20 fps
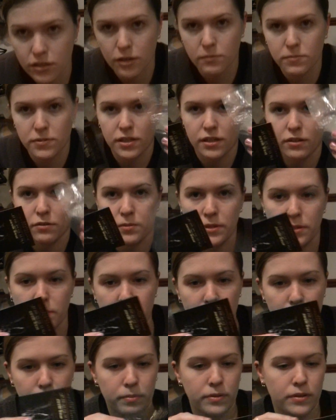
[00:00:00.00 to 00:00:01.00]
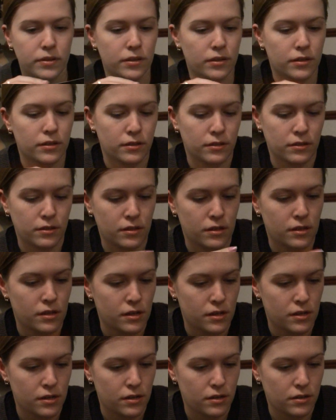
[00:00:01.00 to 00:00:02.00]
comes in a little piece of paper.
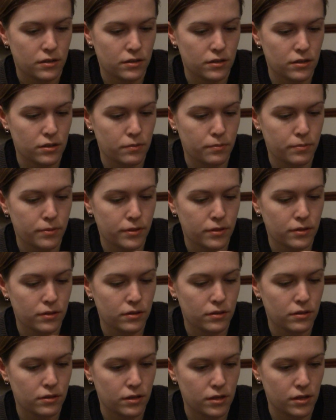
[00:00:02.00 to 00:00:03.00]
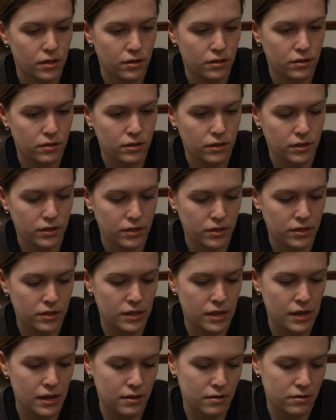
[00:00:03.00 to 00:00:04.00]
Is it open? No, it's just
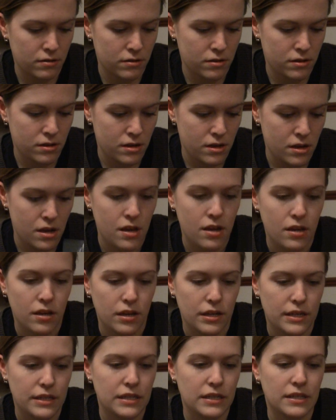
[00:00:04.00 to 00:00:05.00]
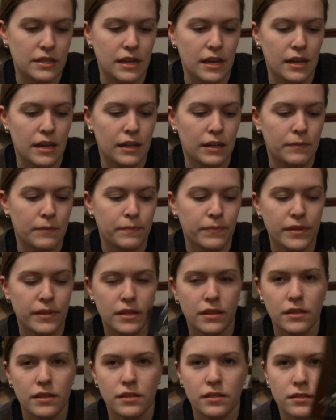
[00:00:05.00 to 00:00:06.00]
that. It's just saying,
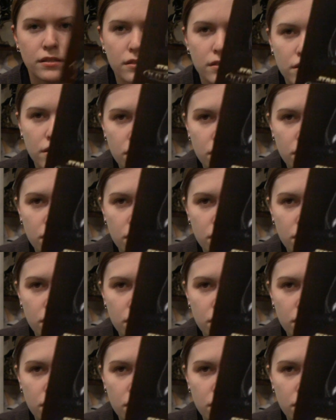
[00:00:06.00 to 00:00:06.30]
this is the